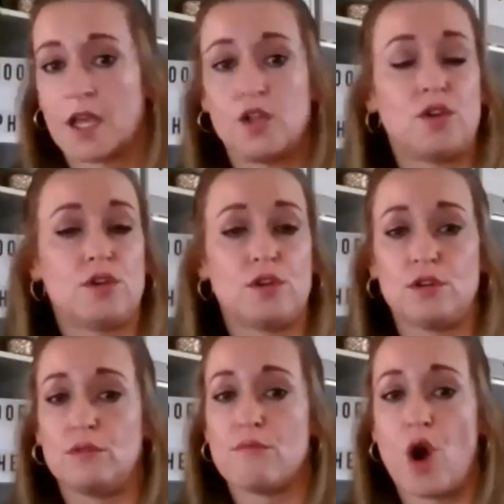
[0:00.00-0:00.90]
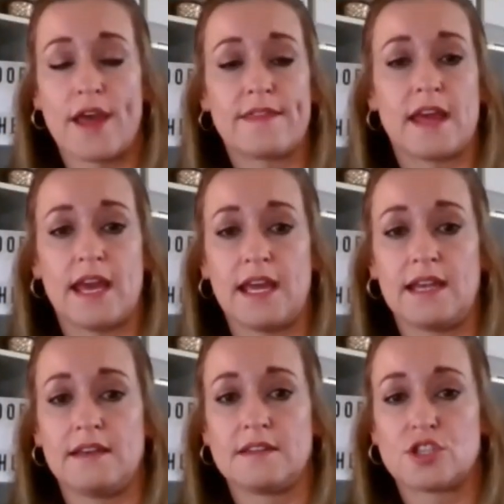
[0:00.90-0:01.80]
You might
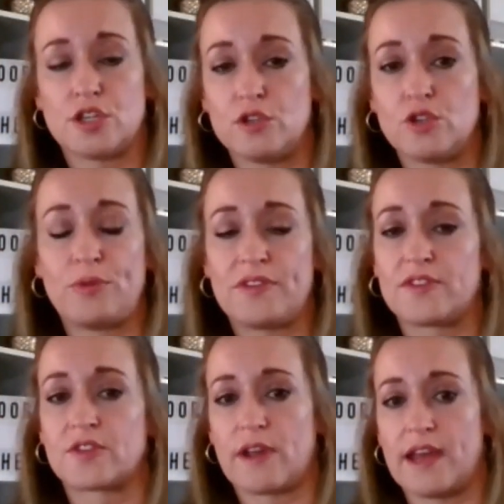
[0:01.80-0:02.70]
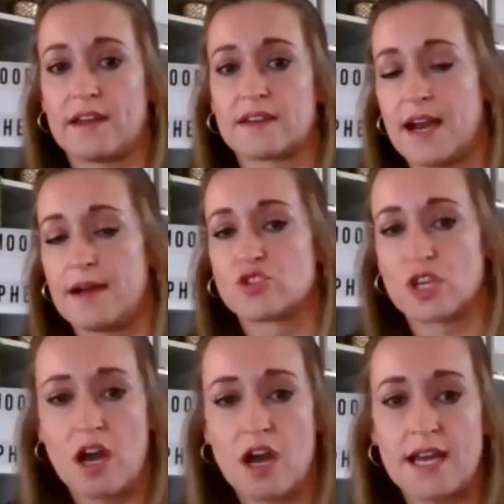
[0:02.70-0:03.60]
then turn your business around come
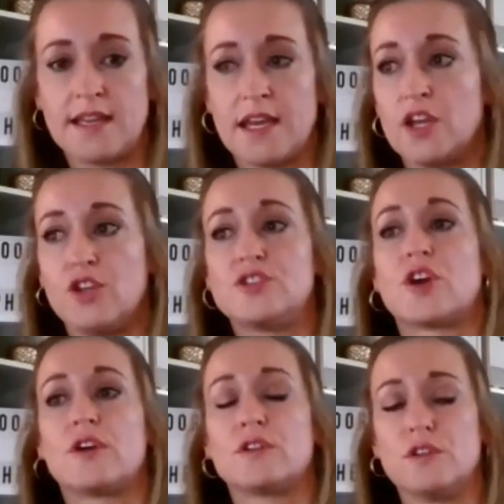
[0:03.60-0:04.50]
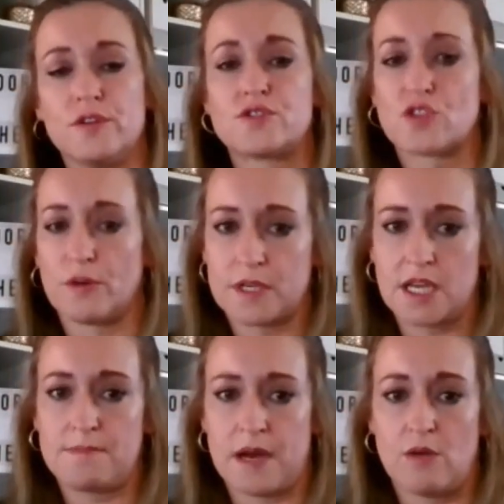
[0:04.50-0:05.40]
July. You don't lose
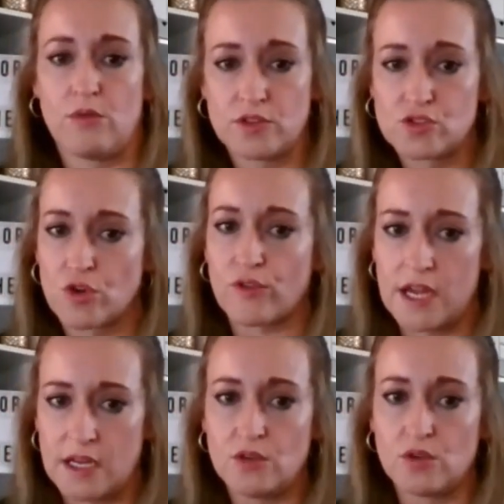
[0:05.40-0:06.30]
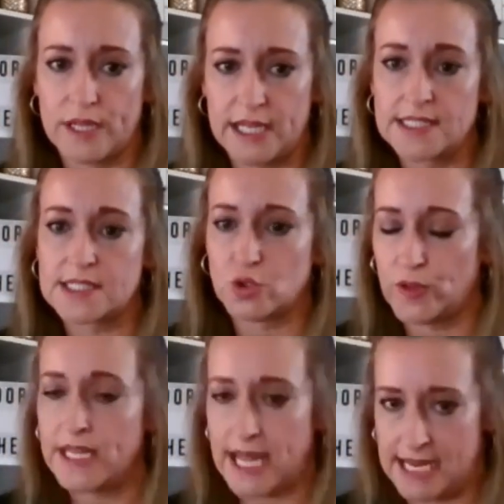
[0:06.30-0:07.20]
JobKeeper. Once you're in till
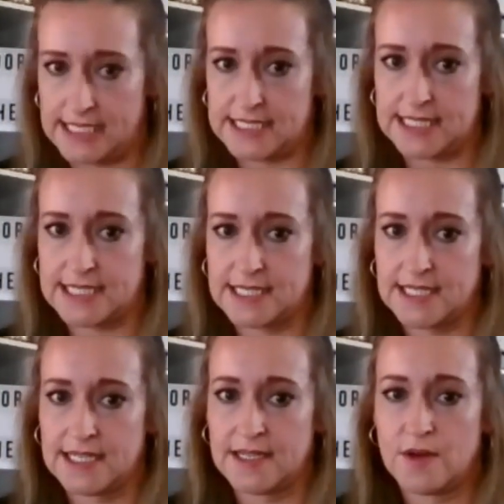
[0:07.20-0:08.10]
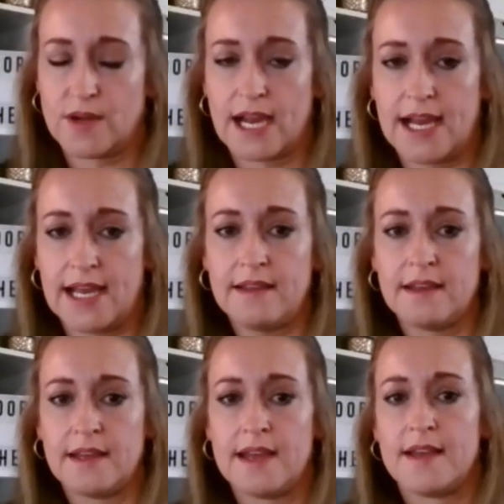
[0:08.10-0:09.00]
the end, okay?
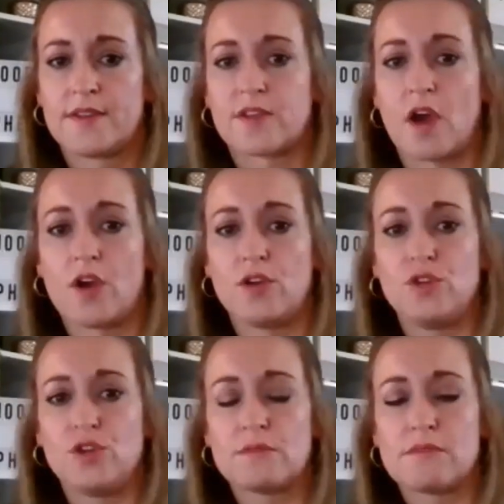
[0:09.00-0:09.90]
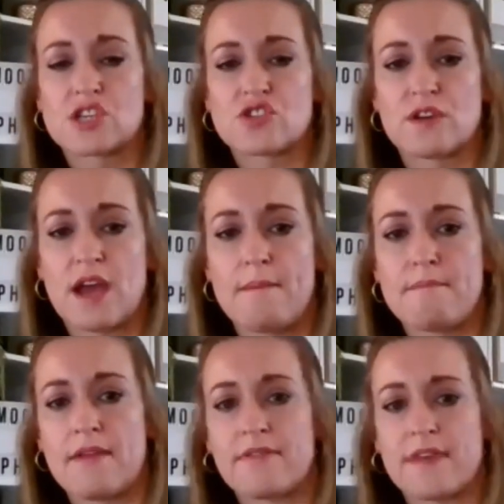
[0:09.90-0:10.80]
So you can measure it
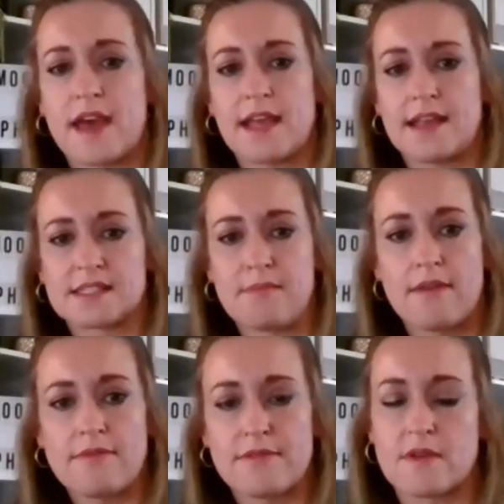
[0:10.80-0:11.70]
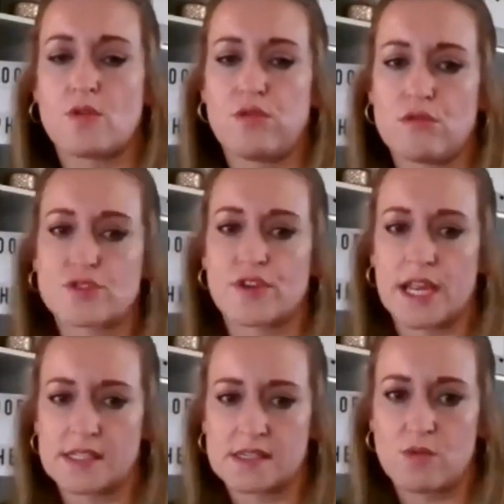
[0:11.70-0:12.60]
month against month, quarter
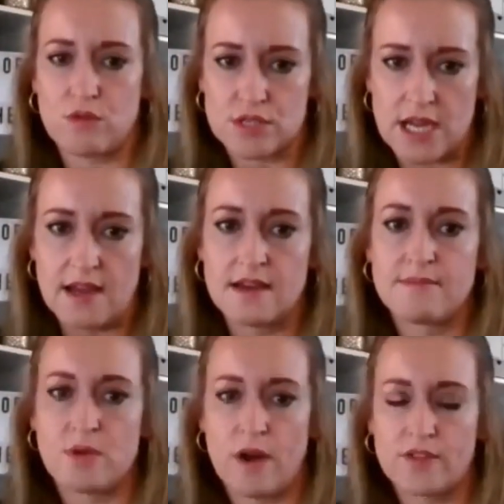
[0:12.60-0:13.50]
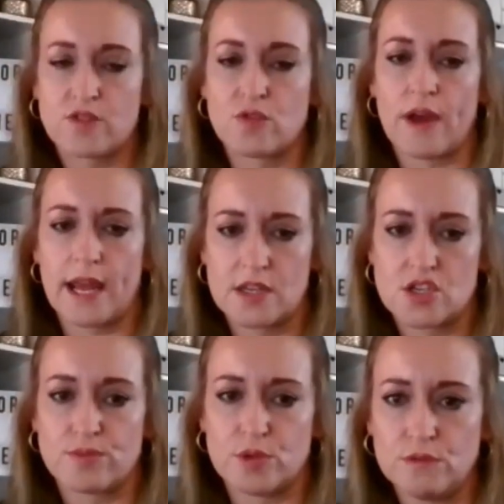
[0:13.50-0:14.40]
against quarter, but once you're
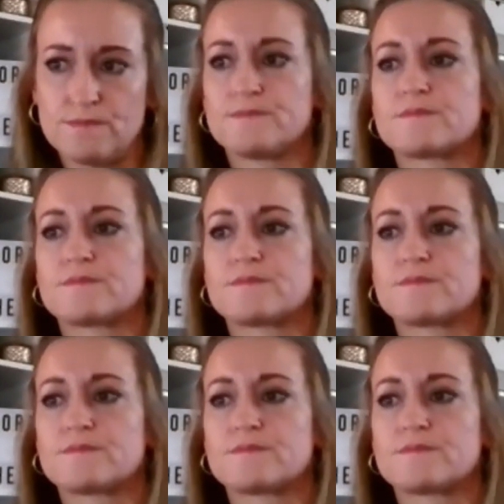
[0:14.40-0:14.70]
eligible,